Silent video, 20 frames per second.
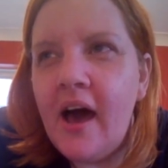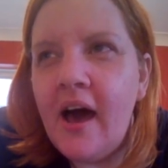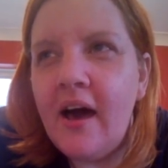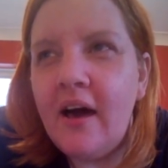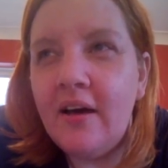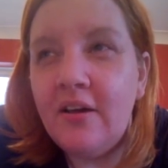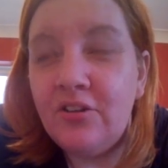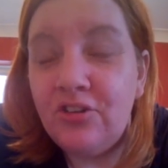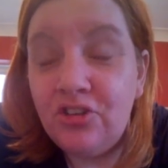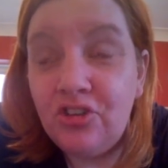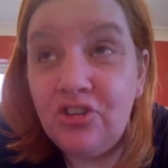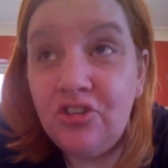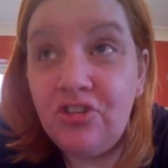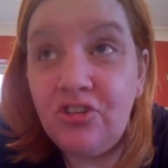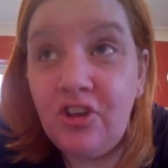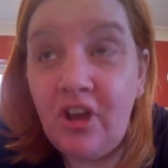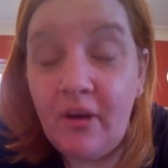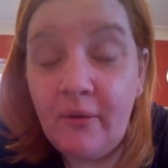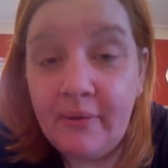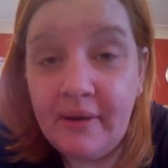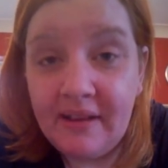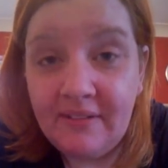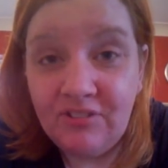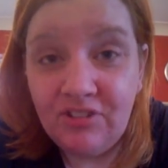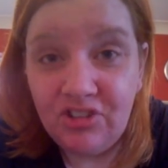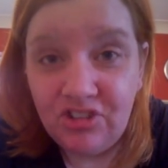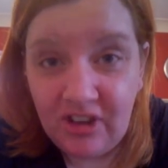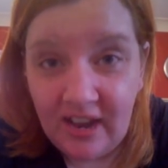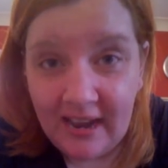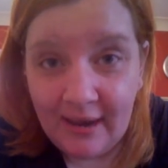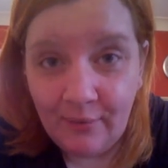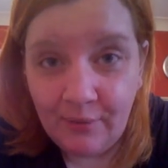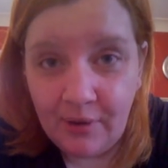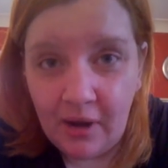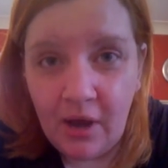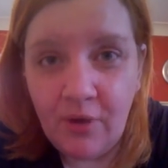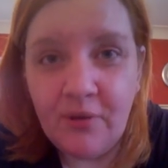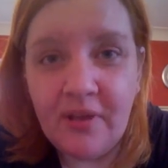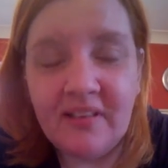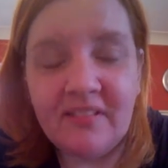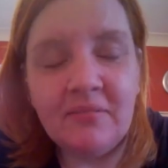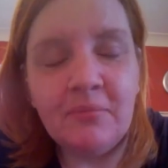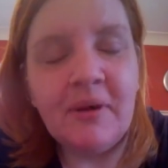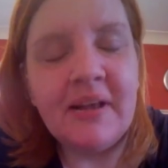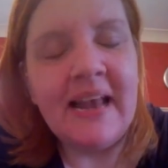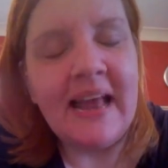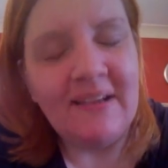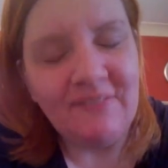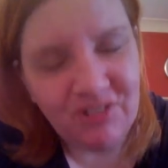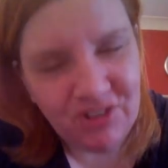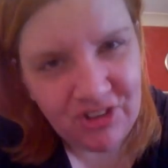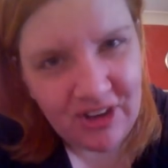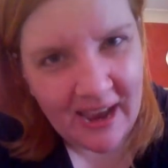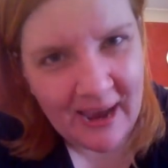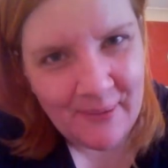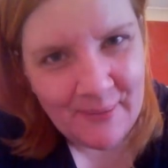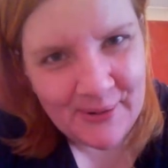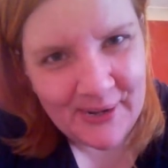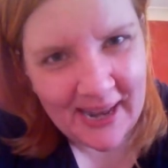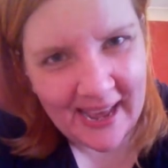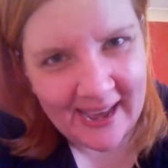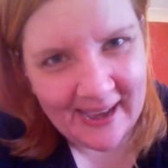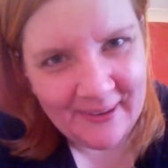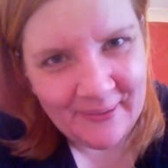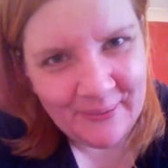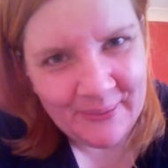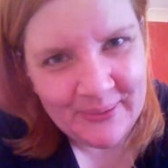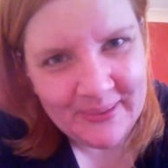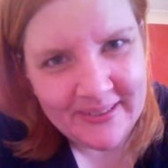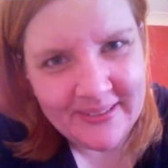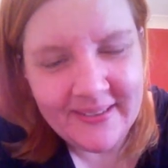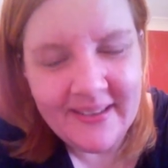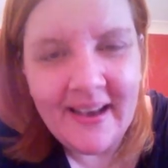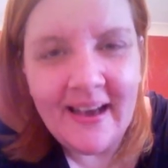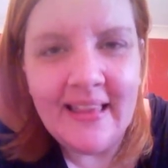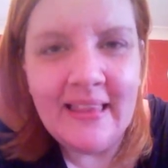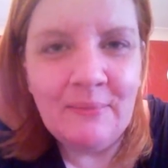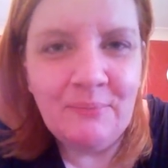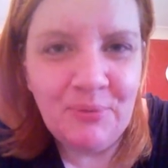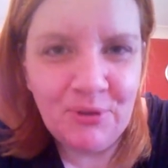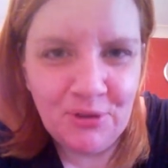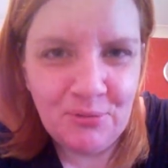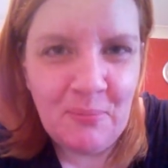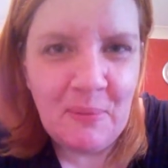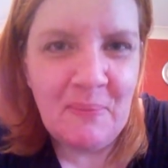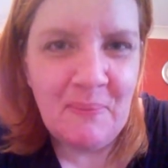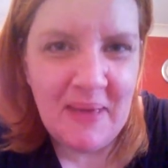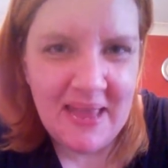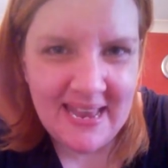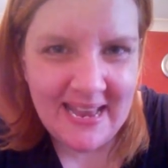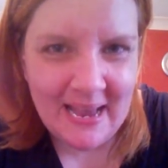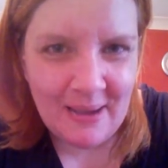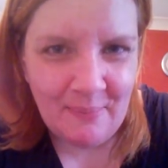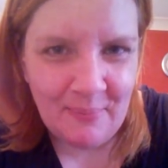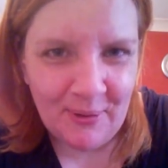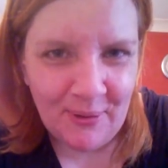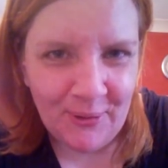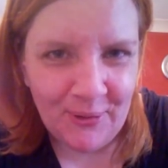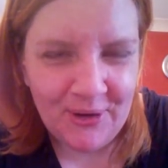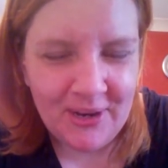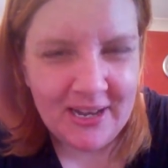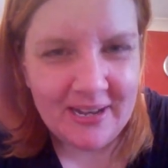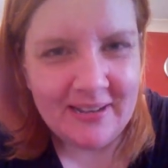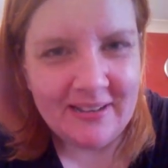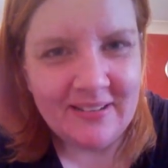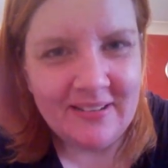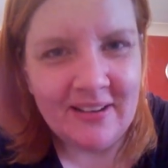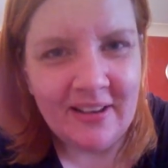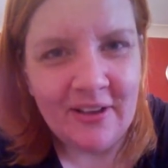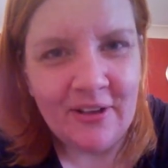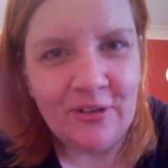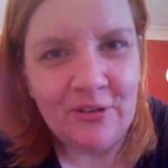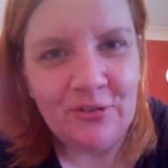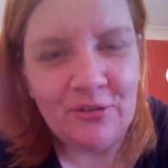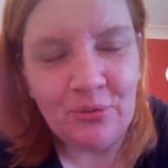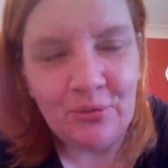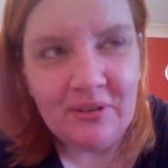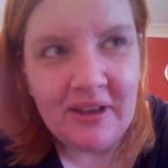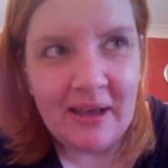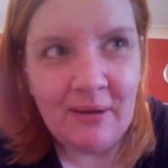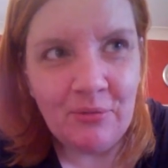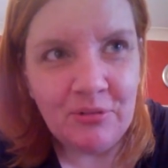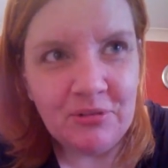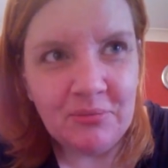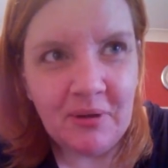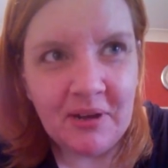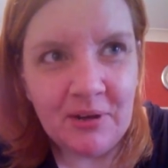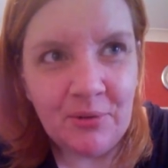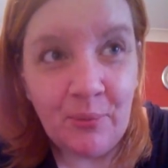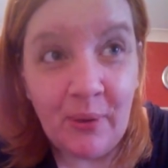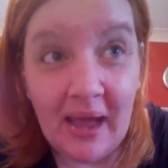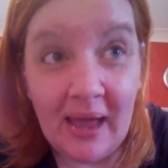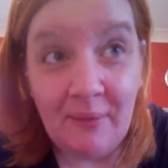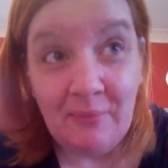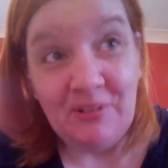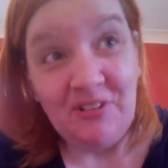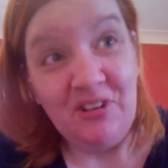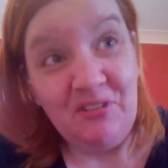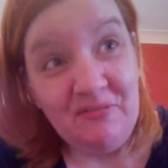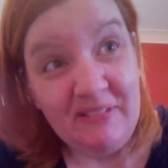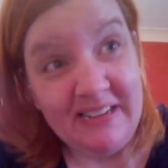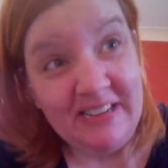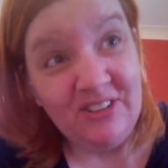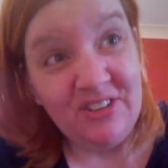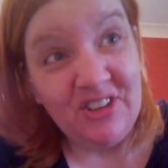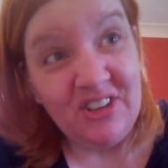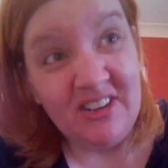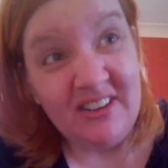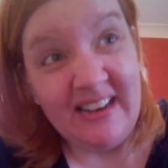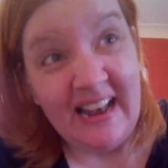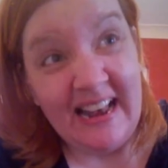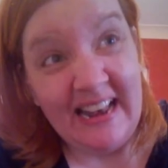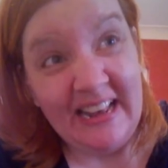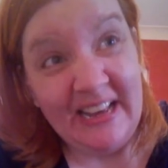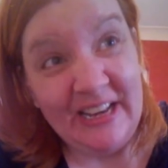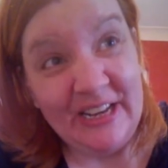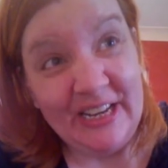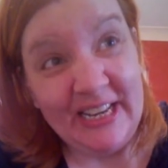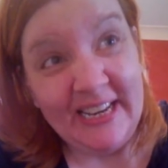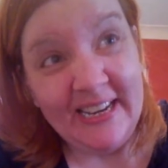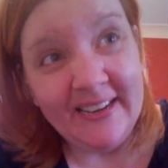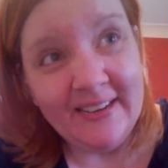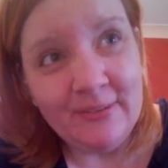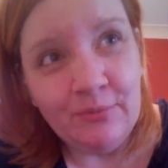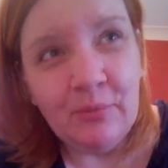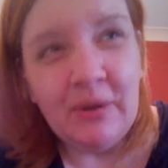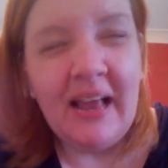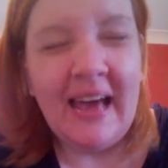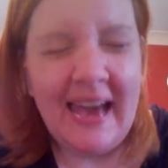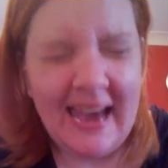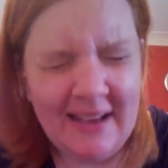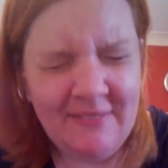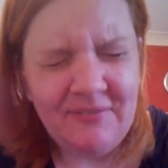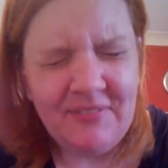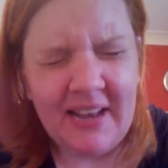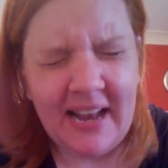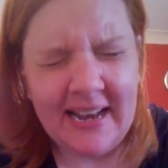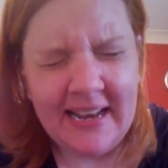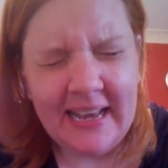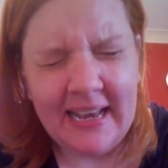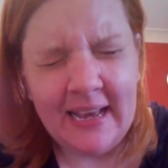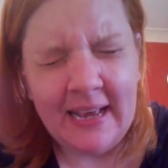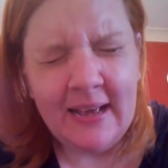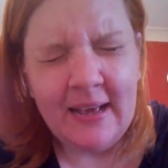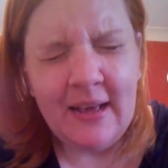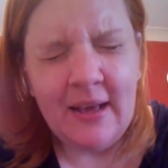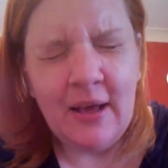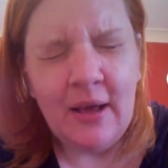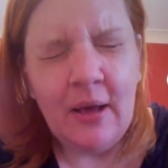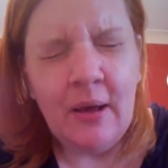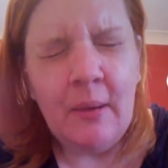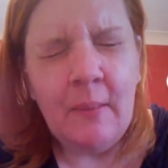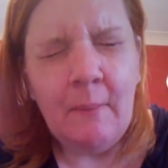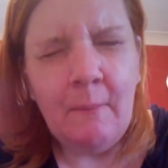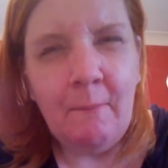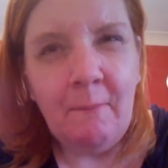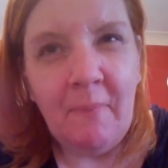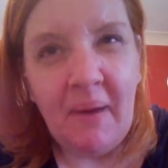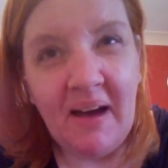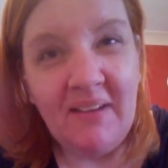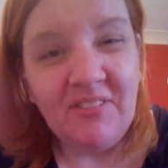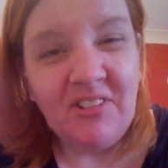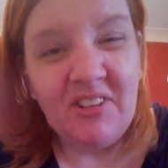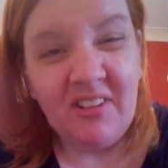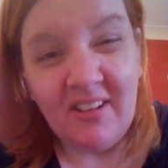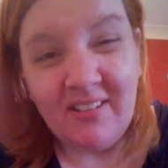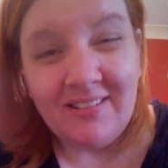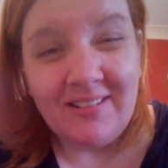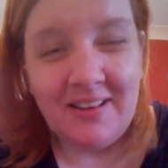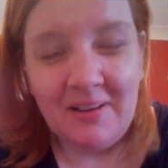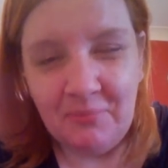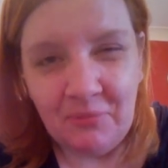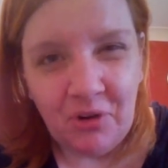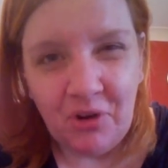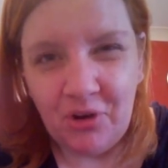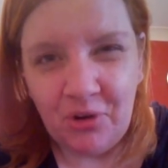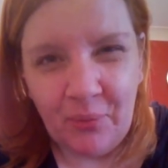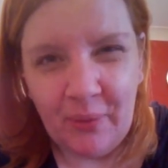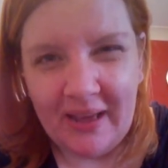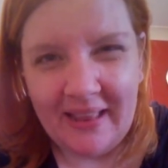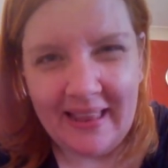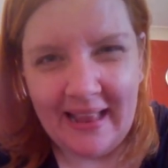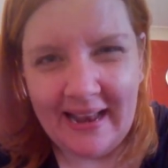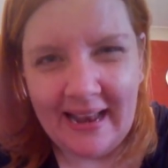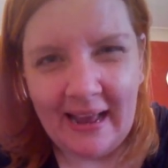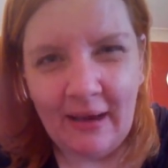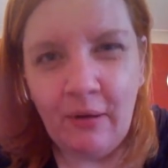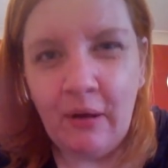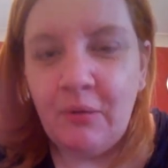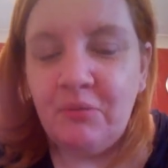I should go and have a shower. Oh yes, I'm going to have a shower now, and then put my makeup on, and sort out what I'm going to wear, which I really should have done earlier. Well, I have done it. But I've decided I'm not going to wear that now.